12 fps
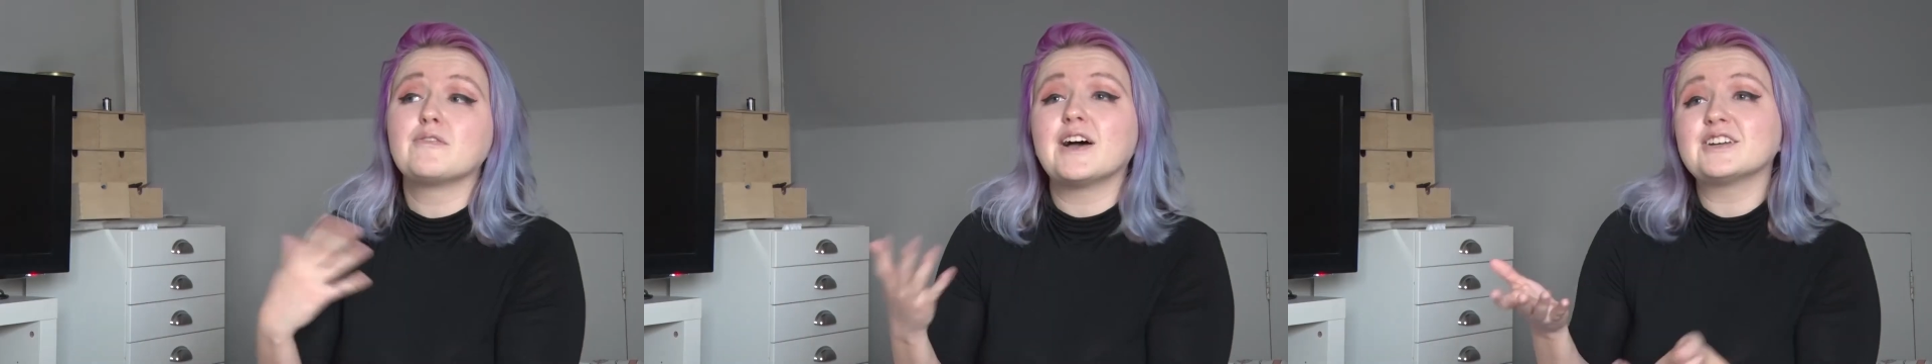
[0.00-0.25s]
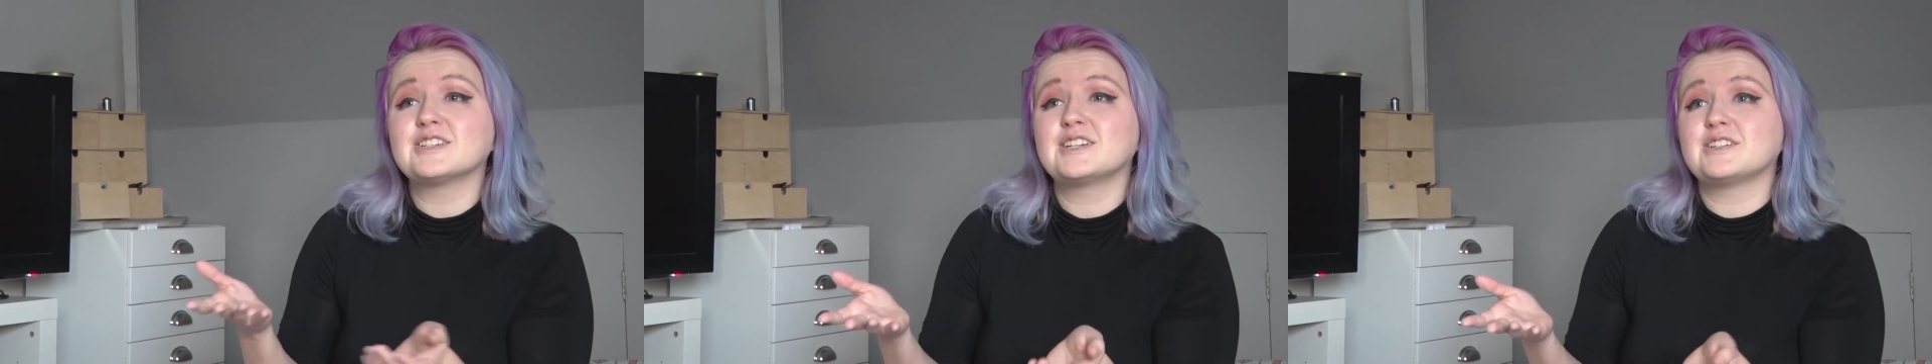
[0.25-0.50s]
the
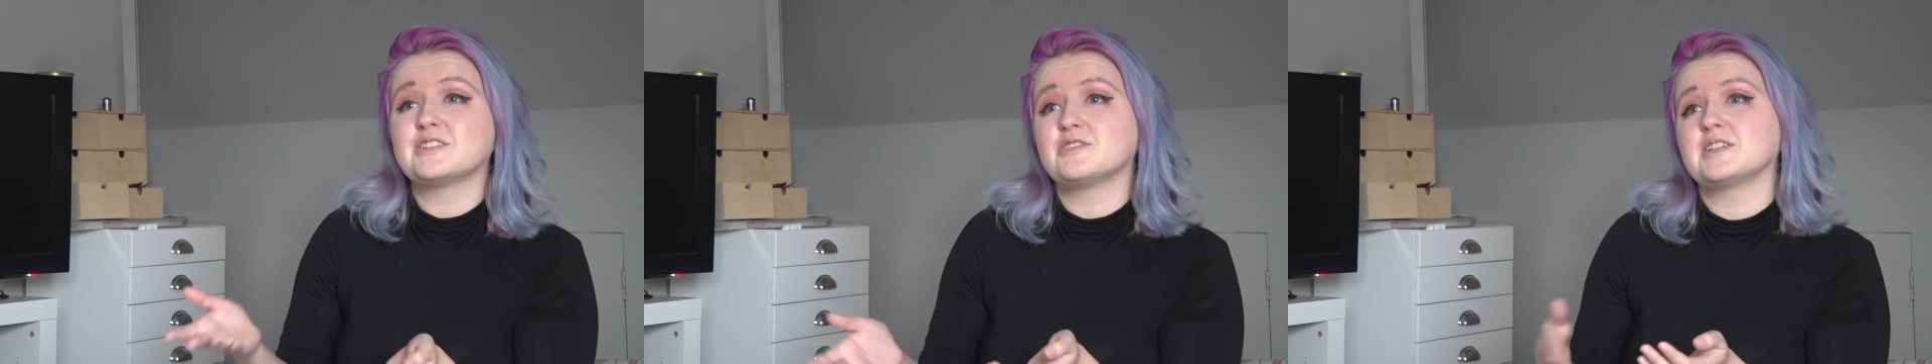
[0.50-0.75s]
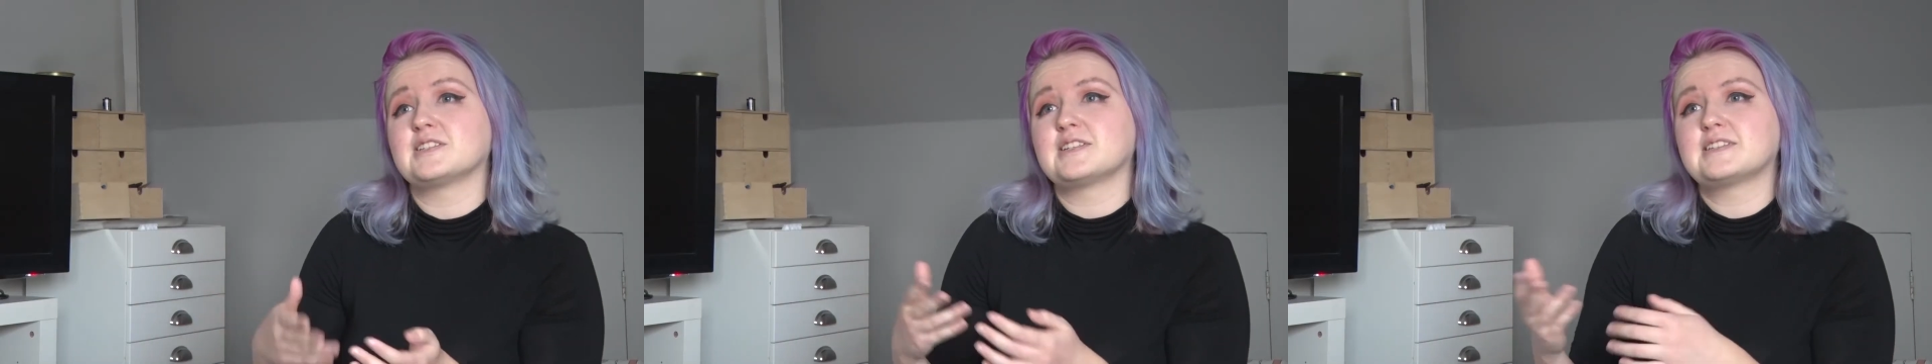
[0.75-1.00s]
fashion
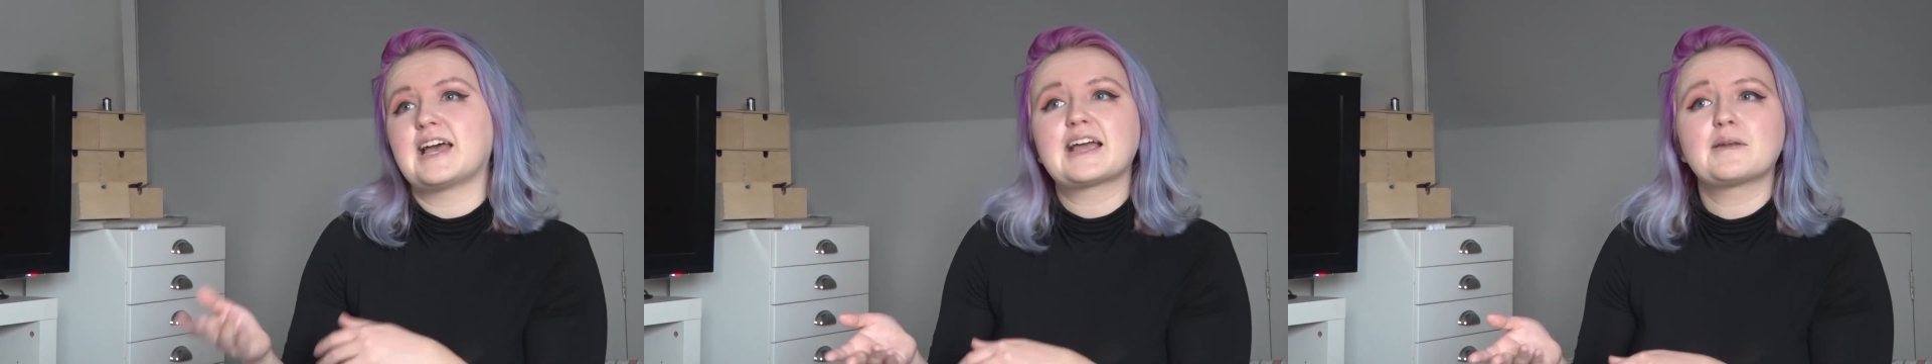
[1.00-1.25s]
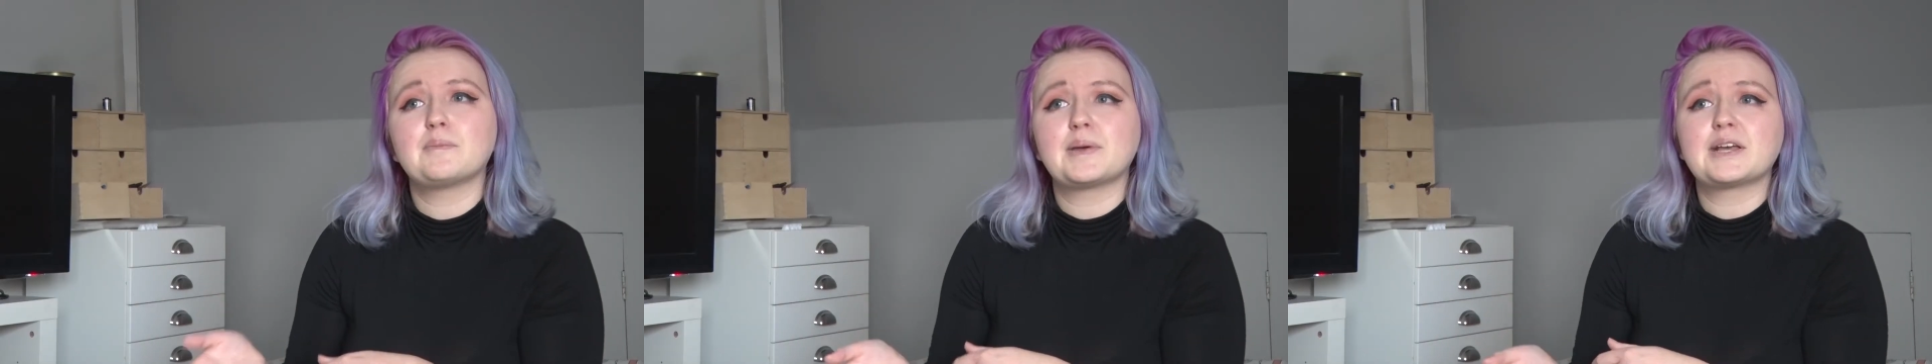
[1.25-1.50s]
industry is the
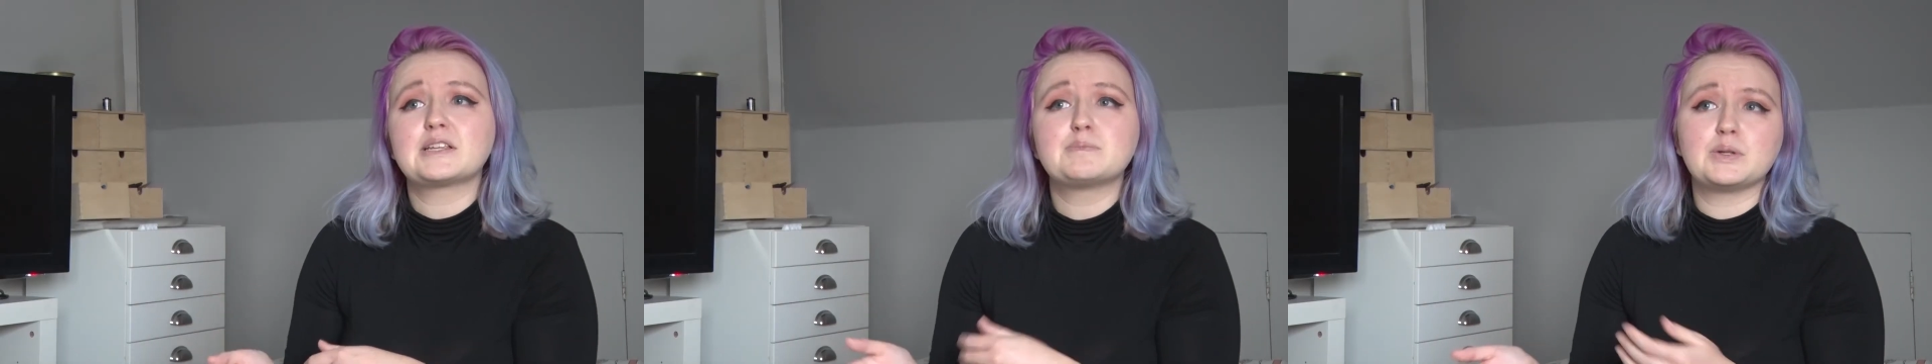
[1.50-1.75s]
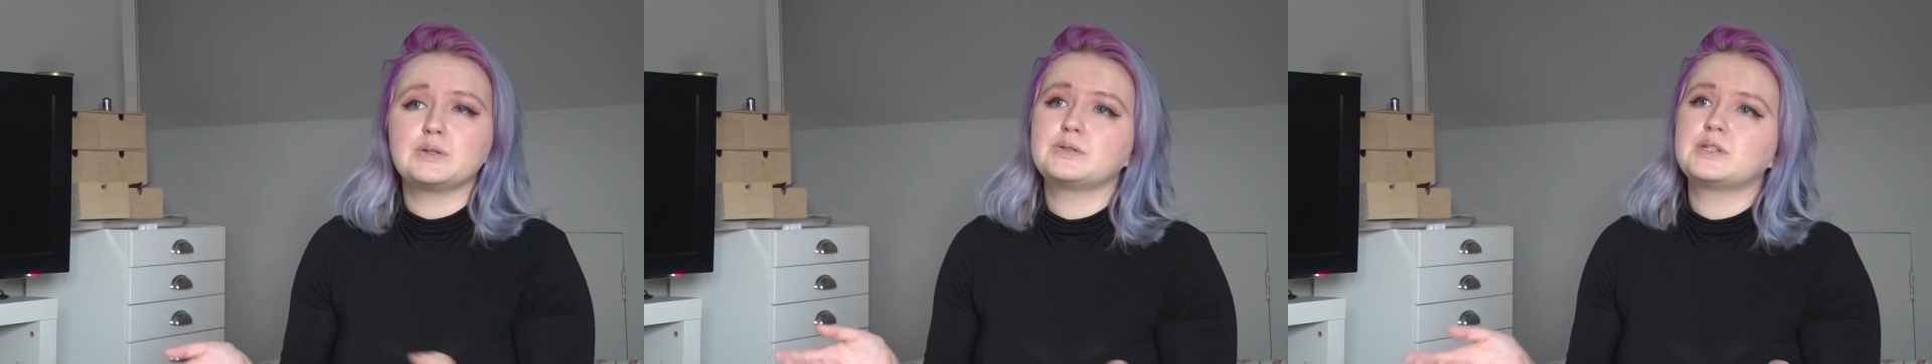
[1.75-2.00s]
second
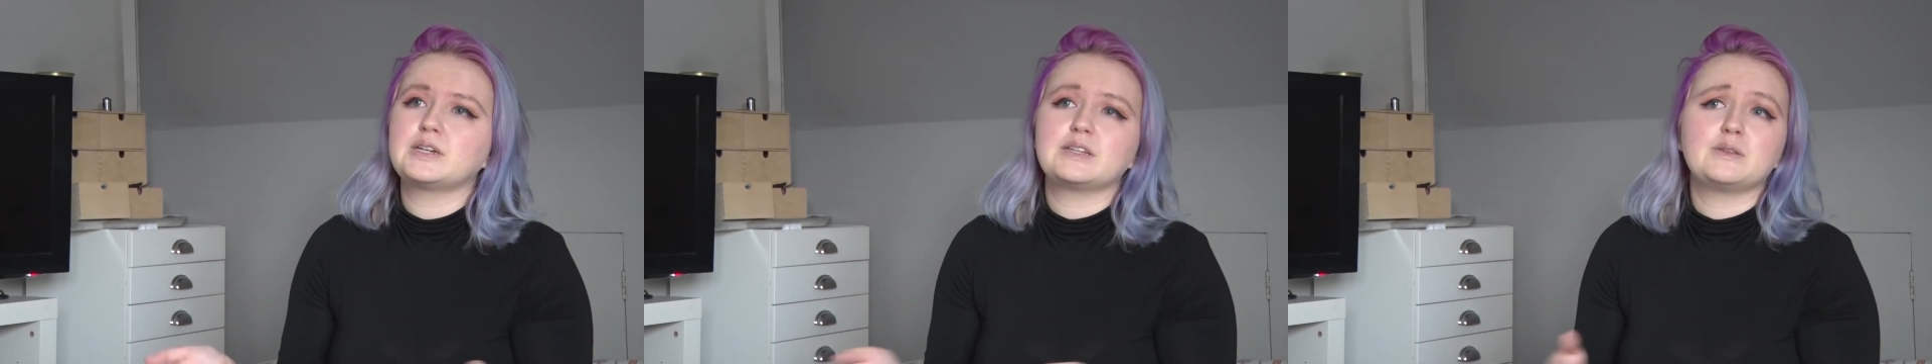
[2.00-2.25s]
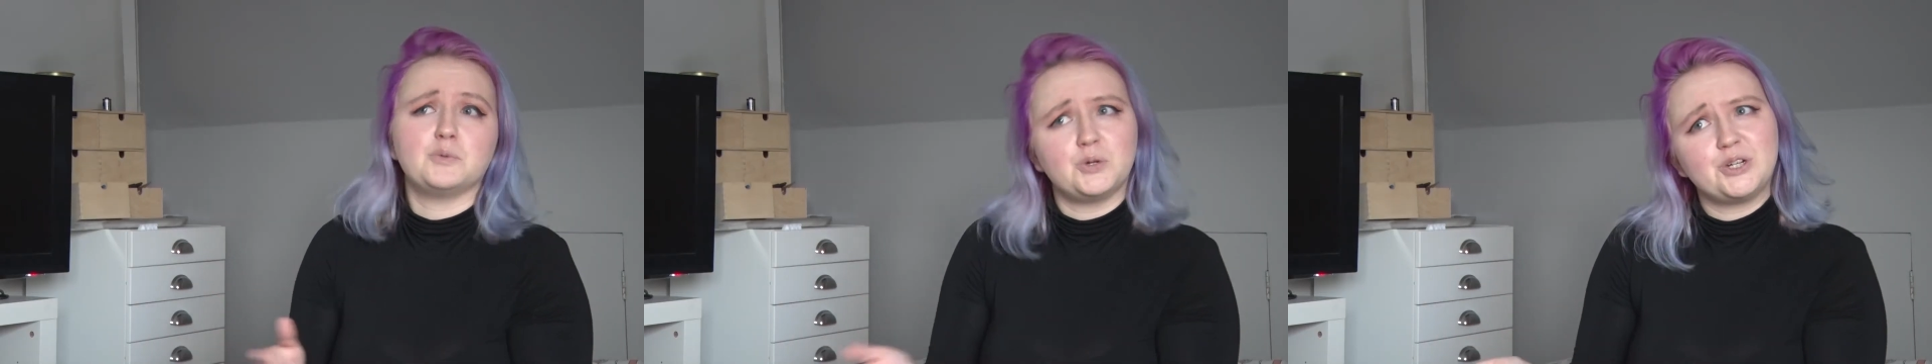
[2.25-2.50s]
biggest polluter
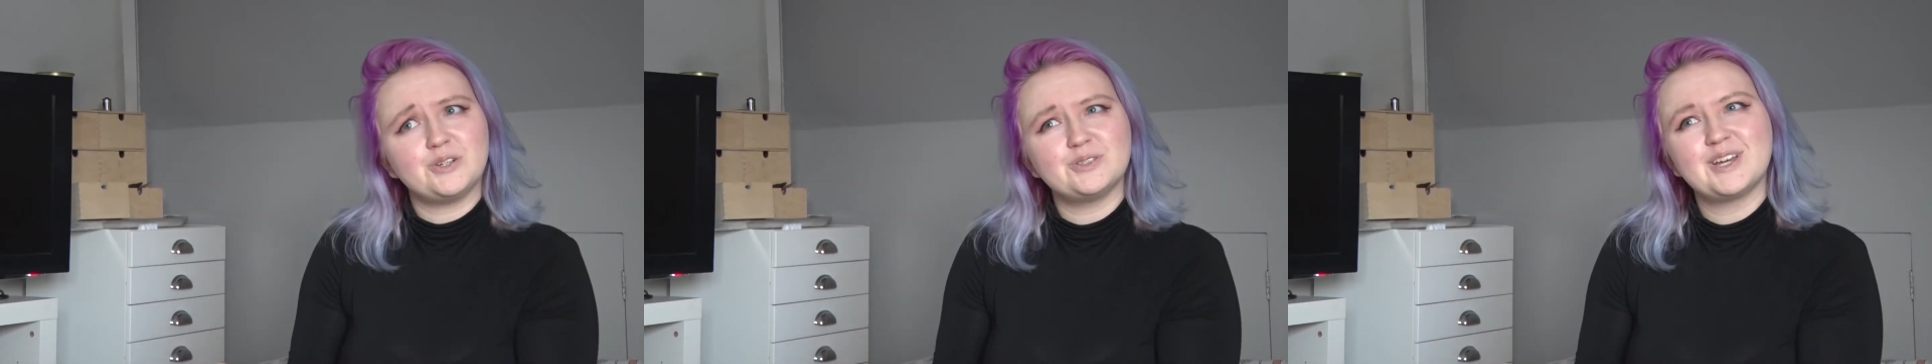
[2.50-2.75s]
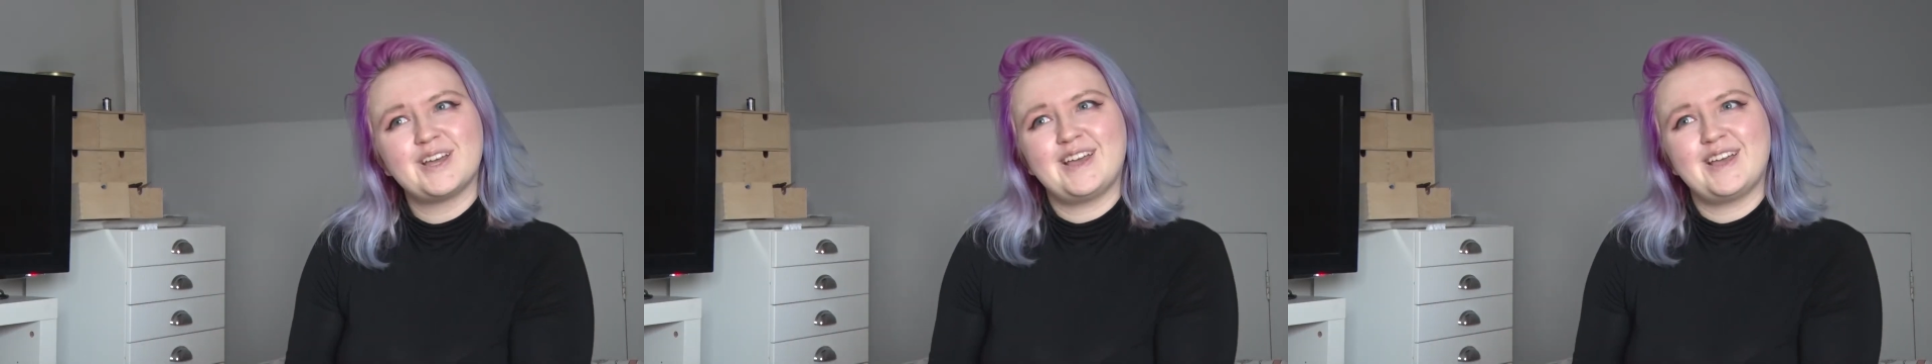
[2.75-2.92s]
in the world